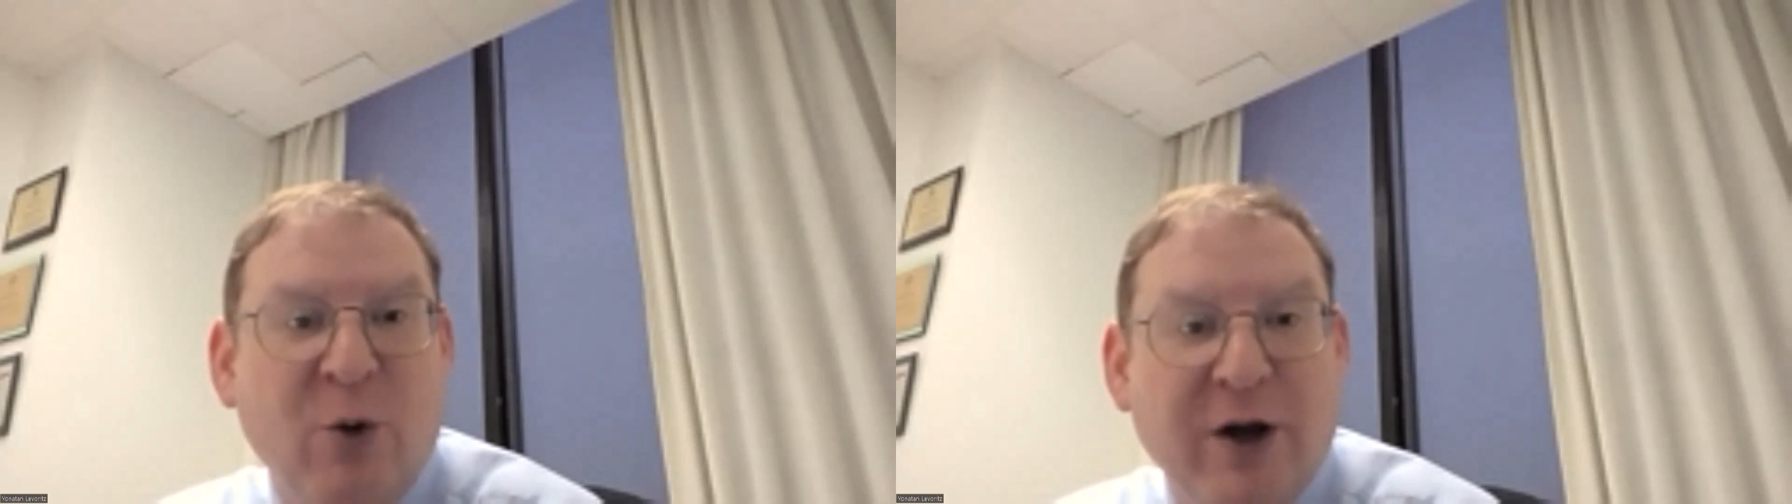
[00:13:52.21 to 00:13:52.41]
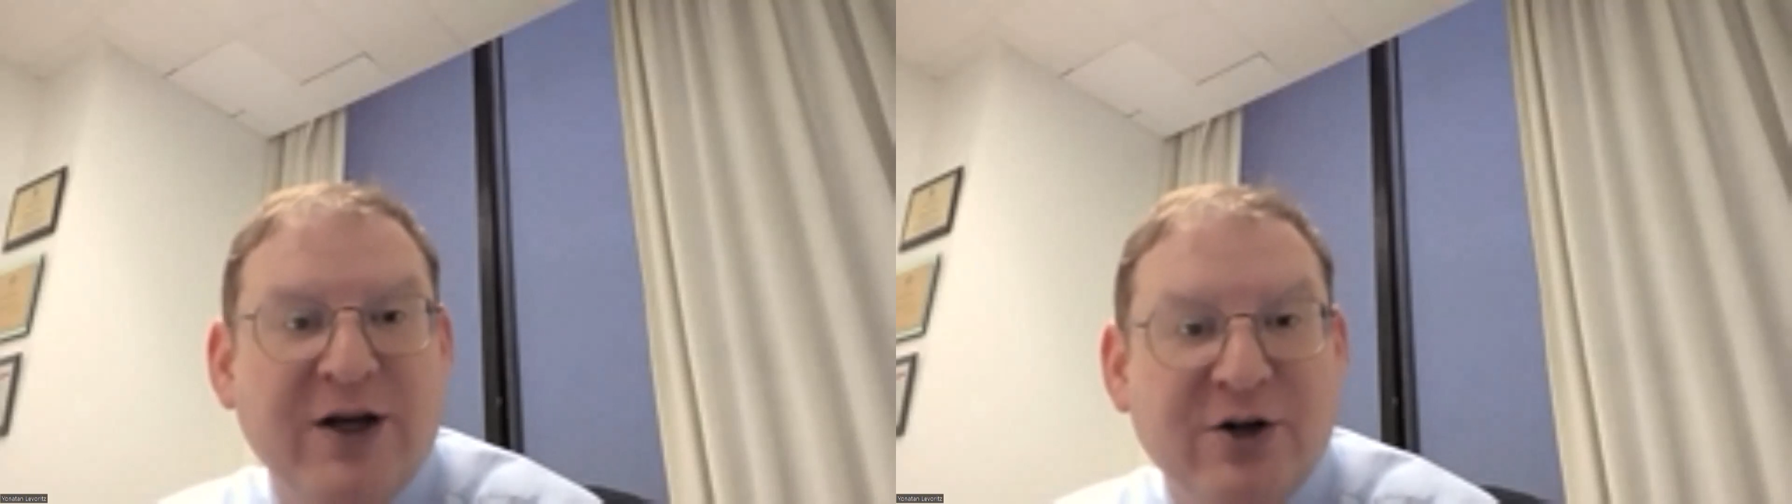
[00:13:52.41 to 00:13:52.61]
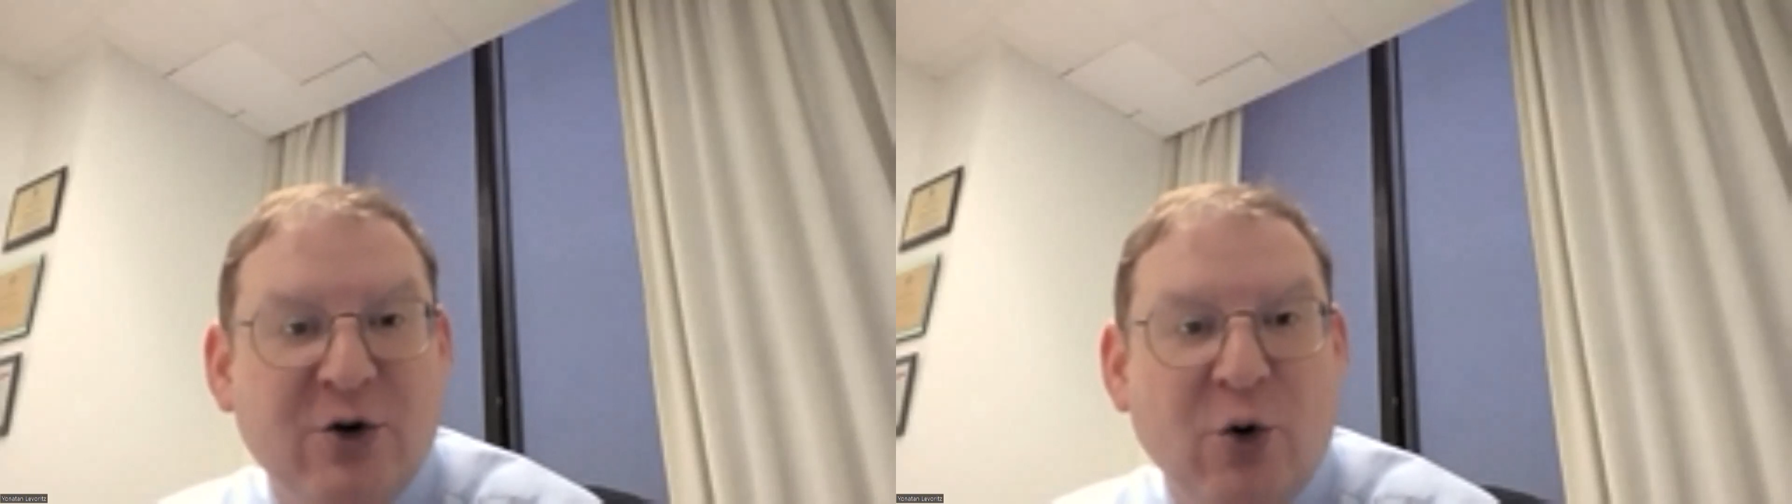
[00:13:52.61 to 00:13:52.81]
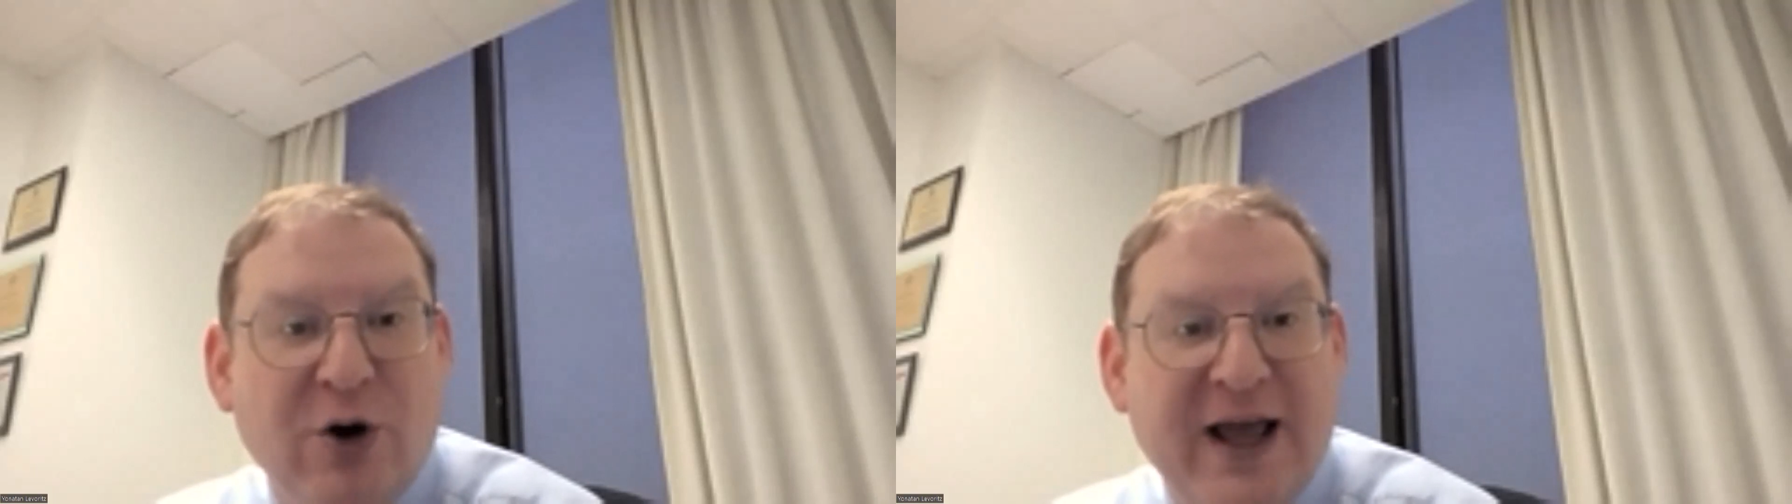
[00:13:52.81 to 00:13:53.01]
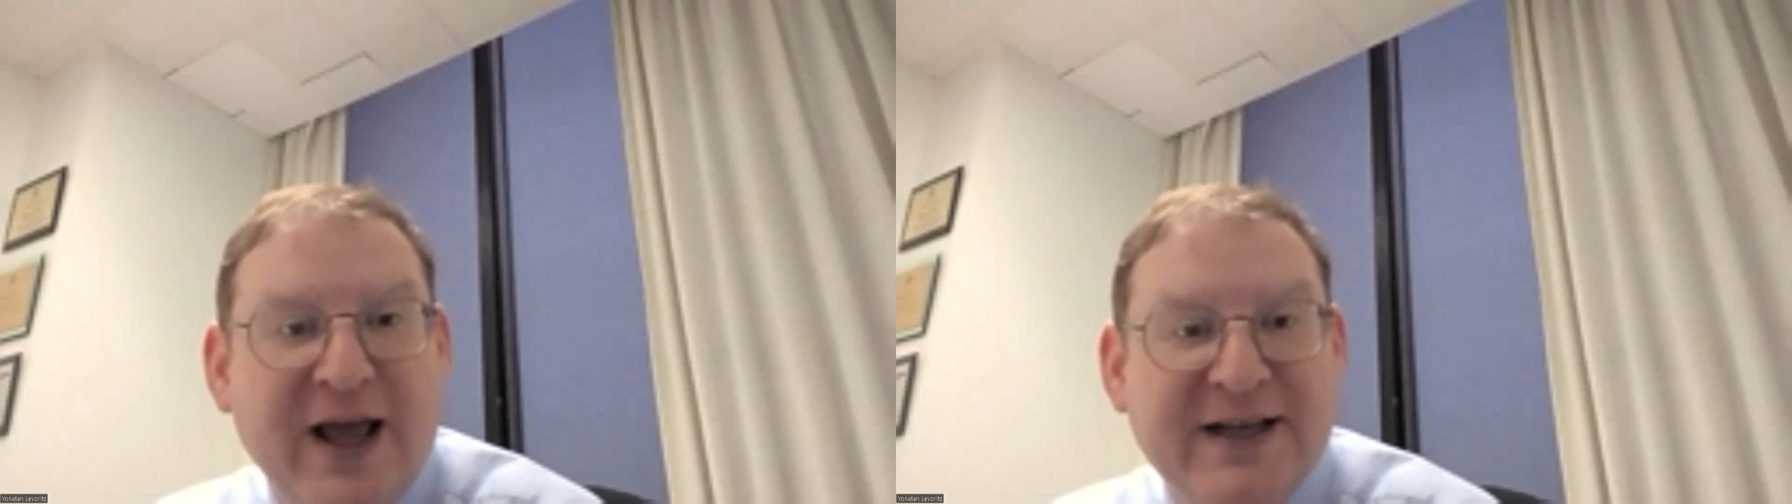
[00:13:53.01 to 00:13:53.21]
What can a
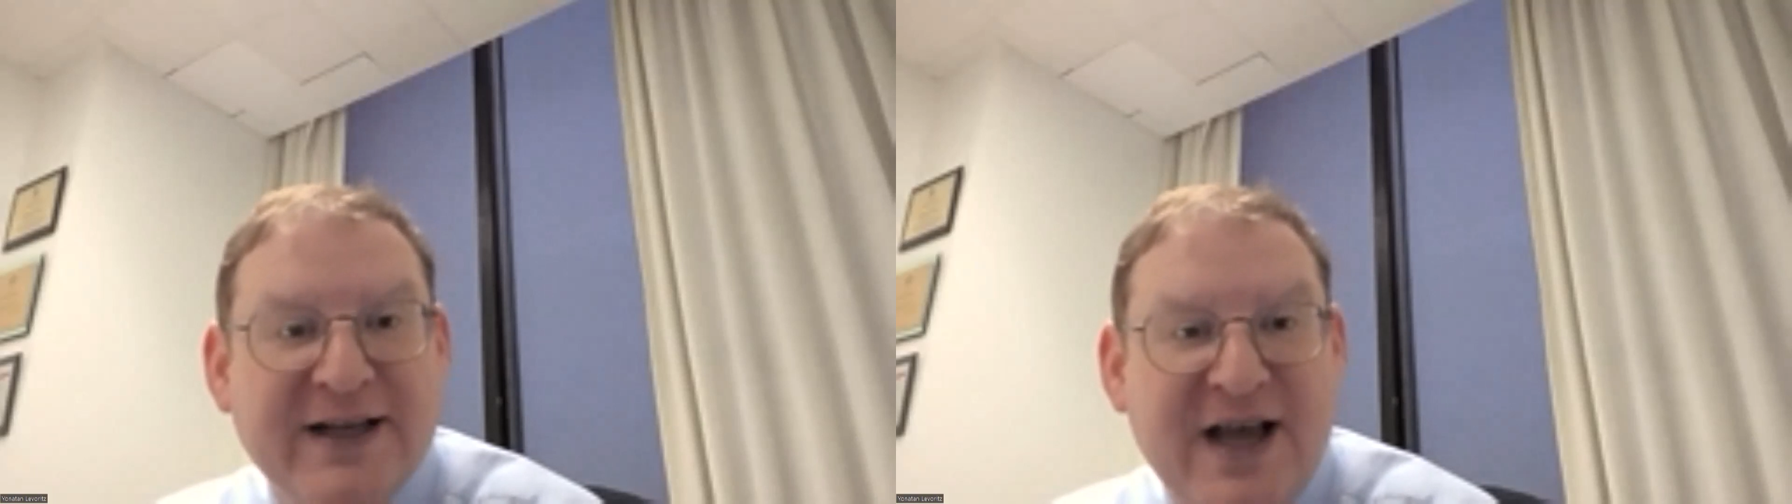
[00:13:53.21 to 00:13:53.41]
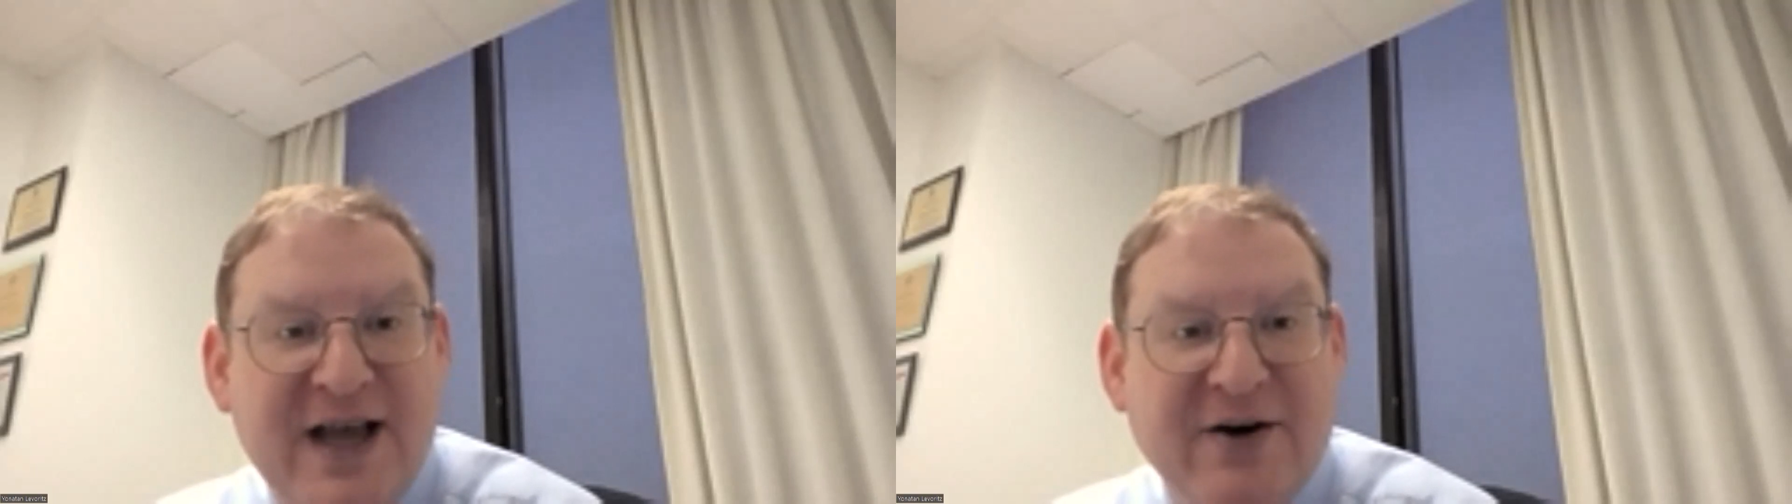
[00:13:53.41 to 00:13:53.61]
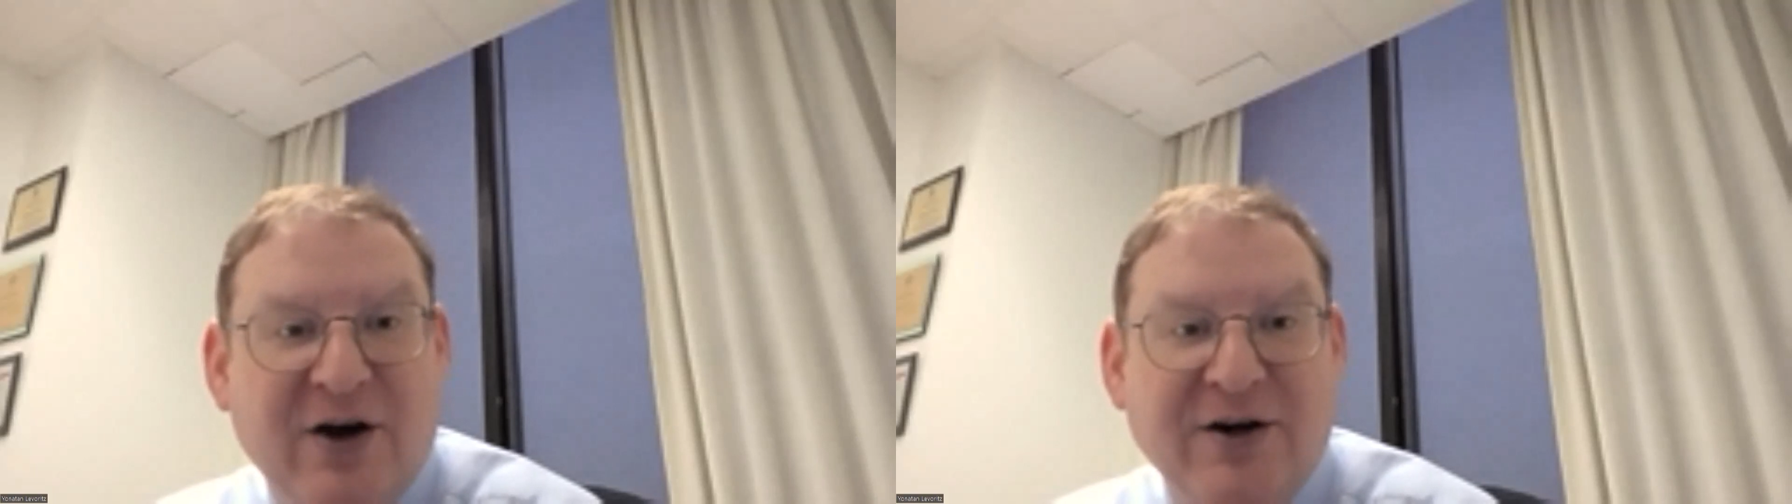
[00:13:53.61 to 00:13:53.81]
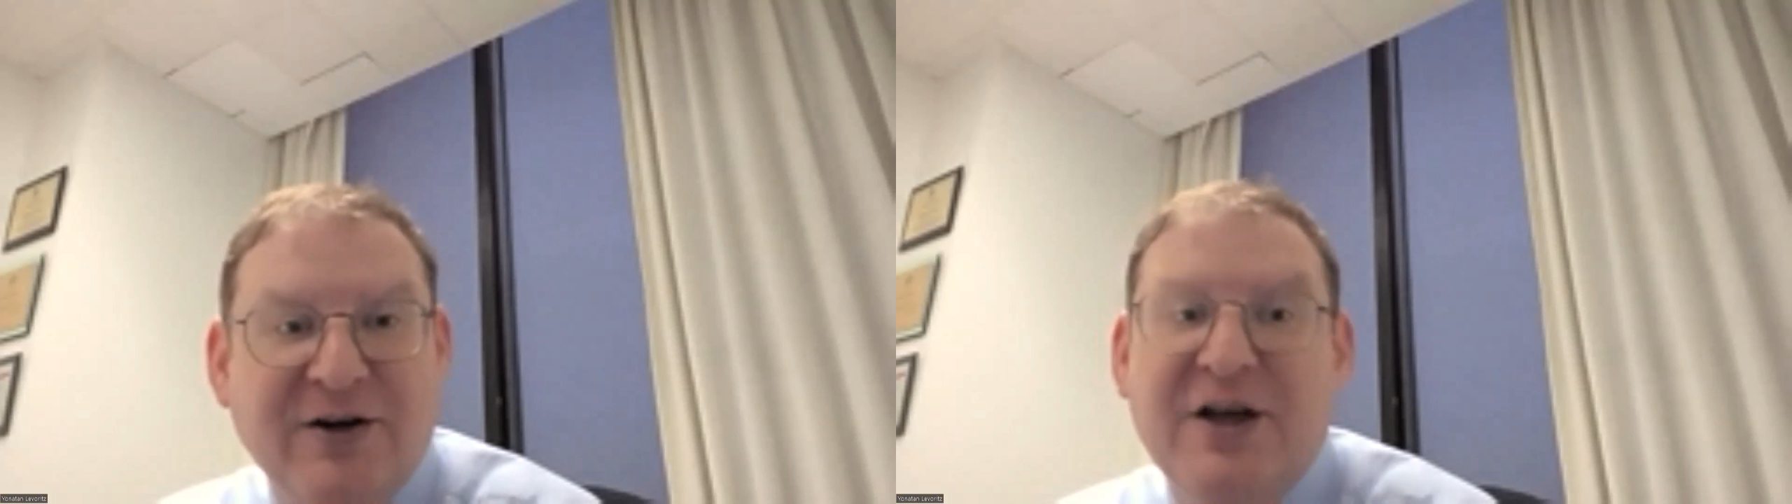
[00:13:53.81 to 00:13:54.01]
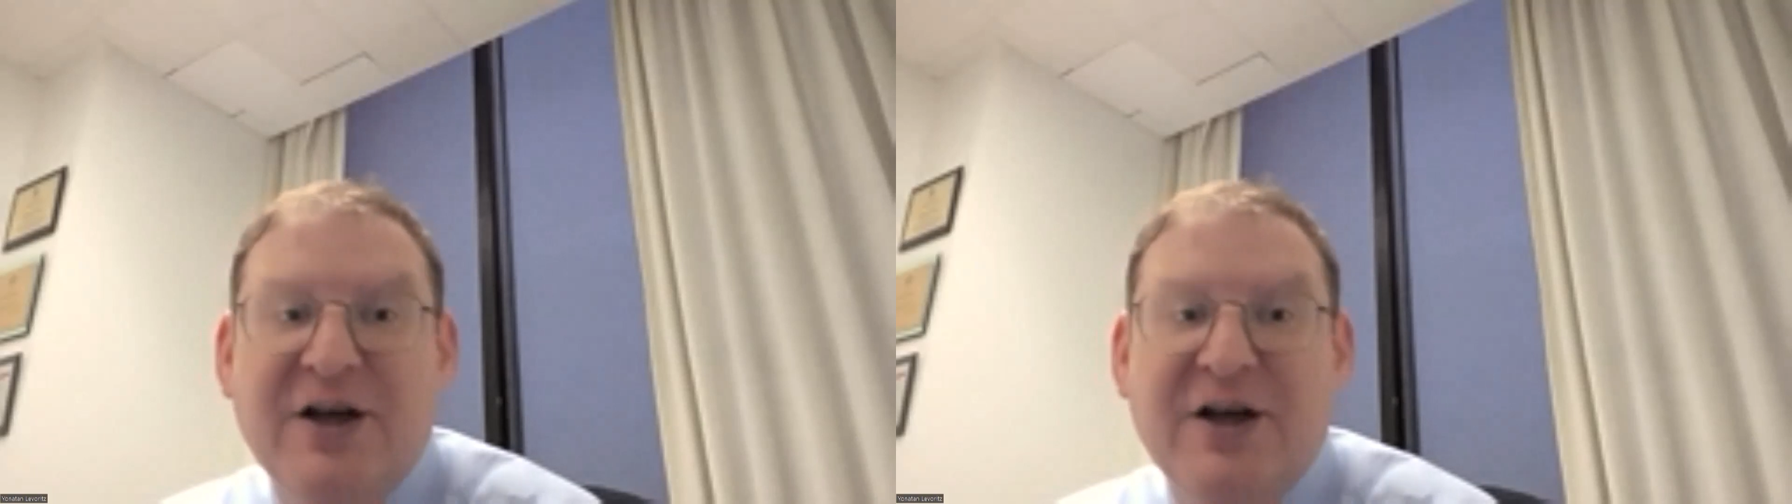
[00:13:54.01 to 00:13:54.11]
court hang its hat on?